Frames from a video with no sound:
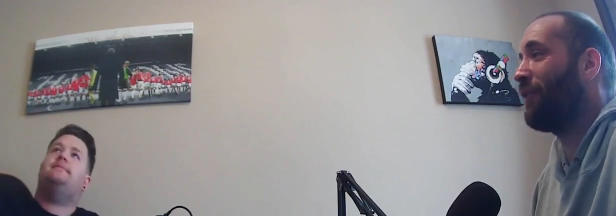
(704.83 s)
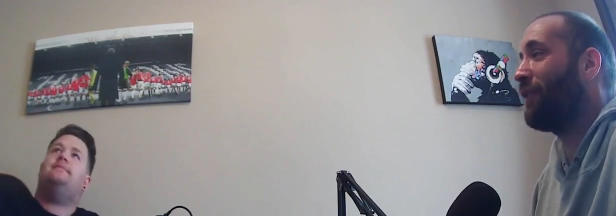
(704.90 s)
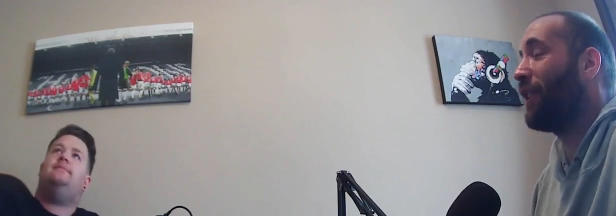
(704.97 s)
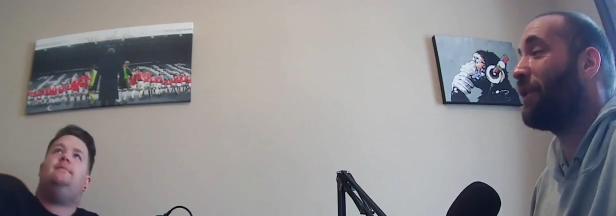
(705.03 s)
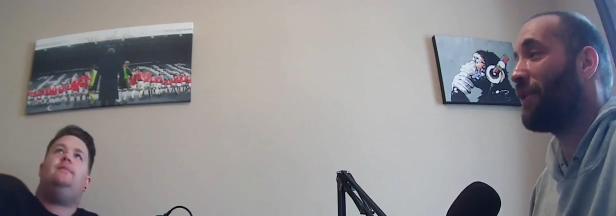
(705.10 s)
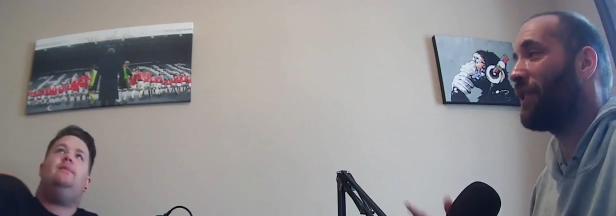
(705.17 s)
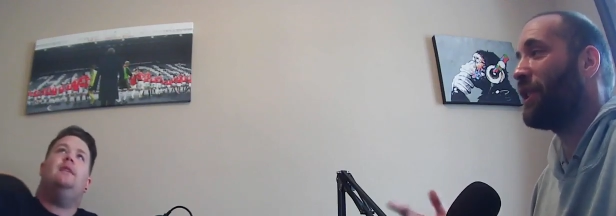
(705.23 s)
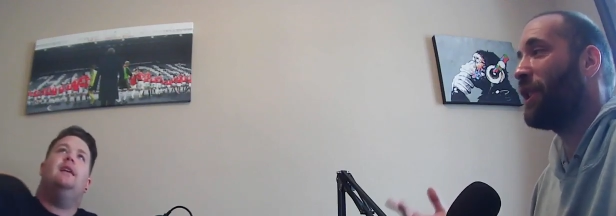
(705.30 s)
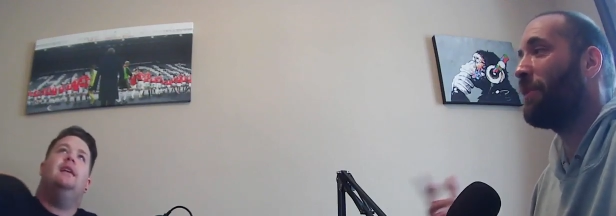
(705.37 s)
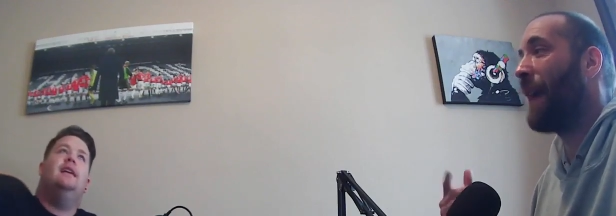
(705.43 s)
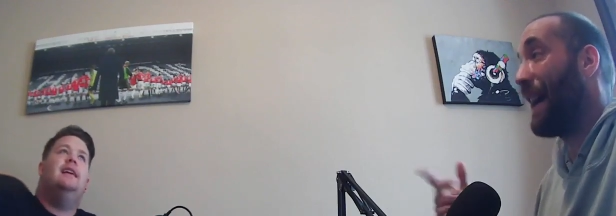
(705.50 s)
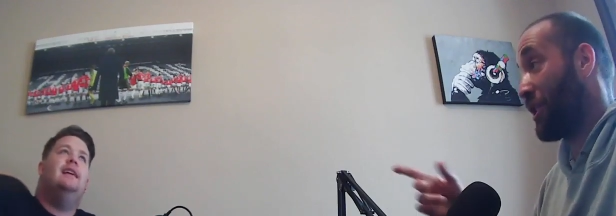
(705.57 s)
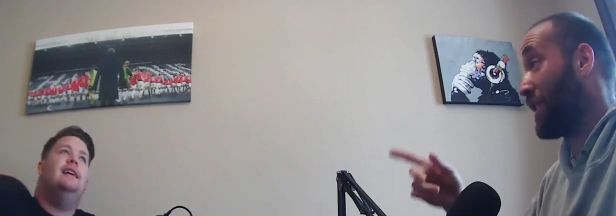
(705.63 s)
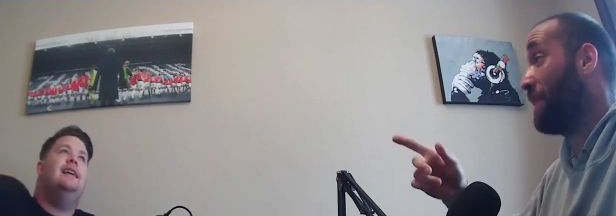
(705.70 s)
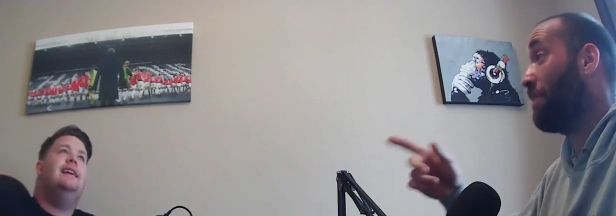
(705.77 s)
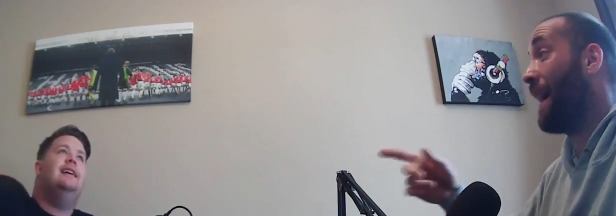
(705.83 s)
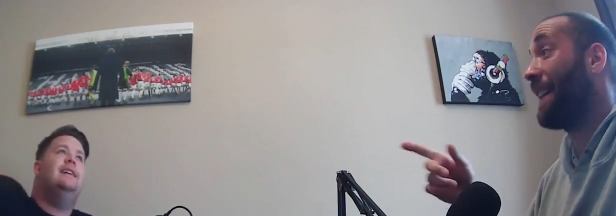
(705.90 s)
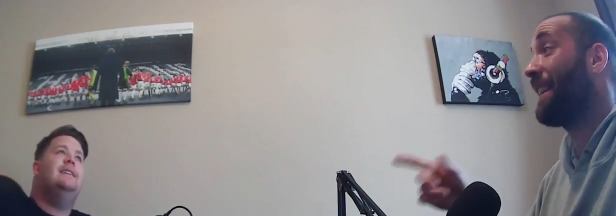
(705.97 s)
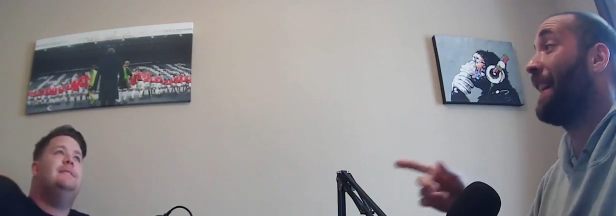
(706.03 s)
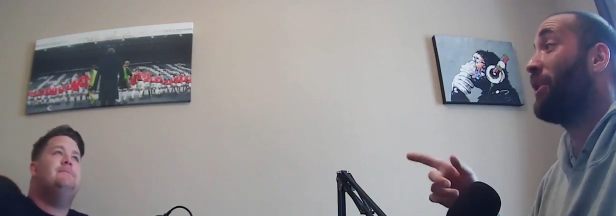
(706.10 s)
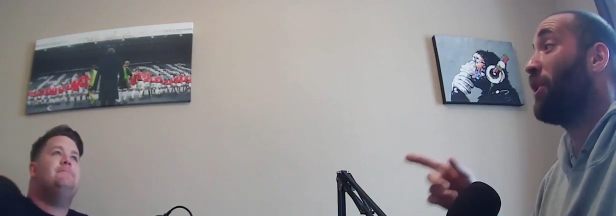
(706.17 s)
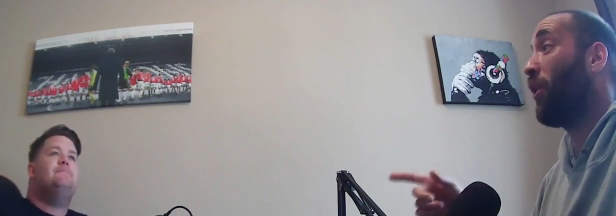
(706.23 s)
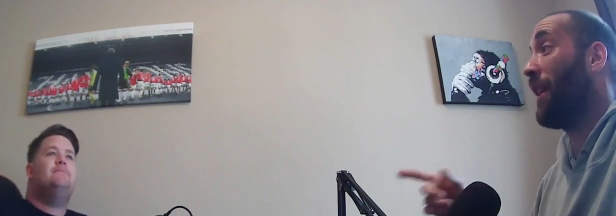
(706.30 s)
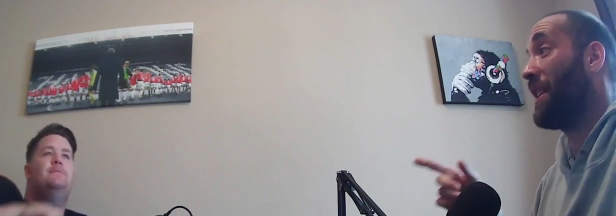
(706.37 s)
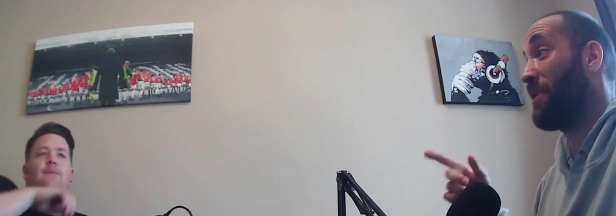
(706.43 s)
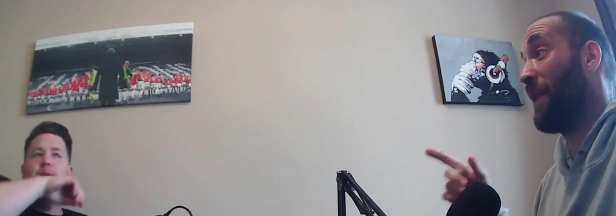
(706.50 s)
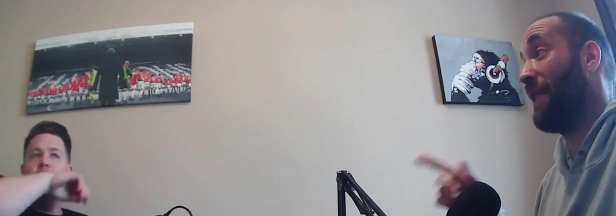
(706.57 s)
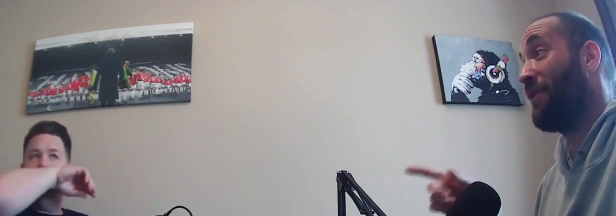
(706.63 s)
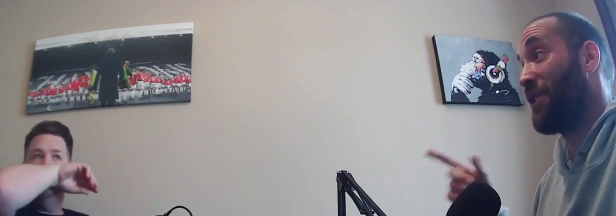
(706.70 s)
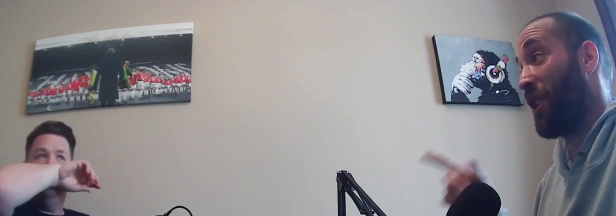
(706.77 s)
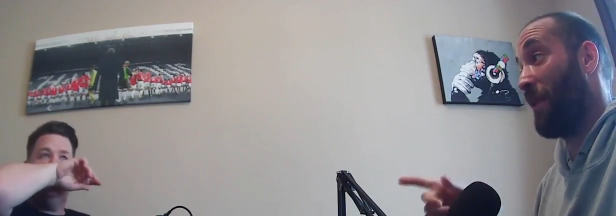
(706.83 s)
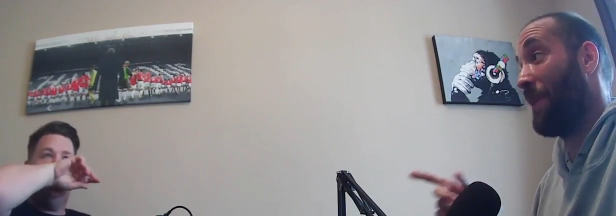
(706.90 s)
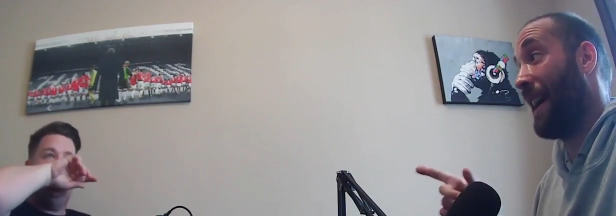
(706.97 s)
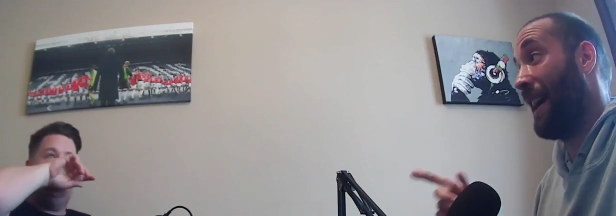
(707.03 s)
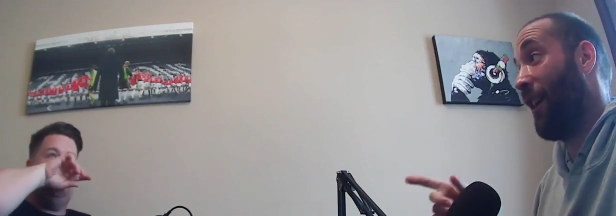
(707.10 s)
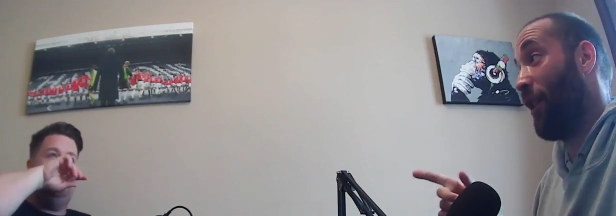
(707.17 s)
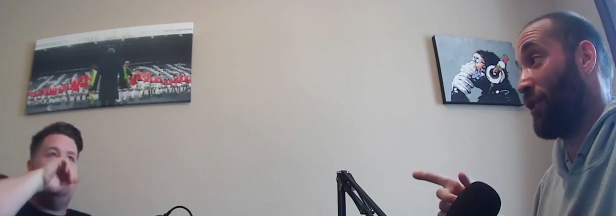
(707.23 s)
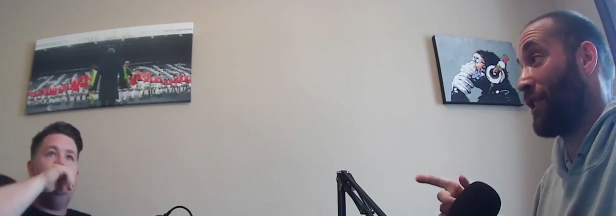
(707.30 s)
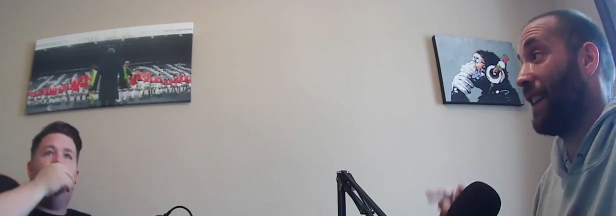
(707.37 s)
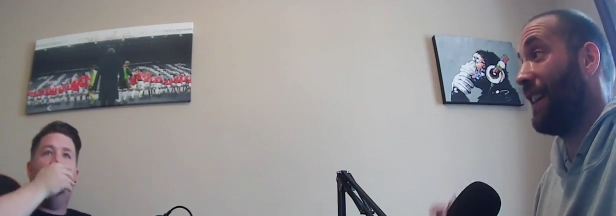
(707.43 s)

Speaker 1: few that you actually make that noise every time they ask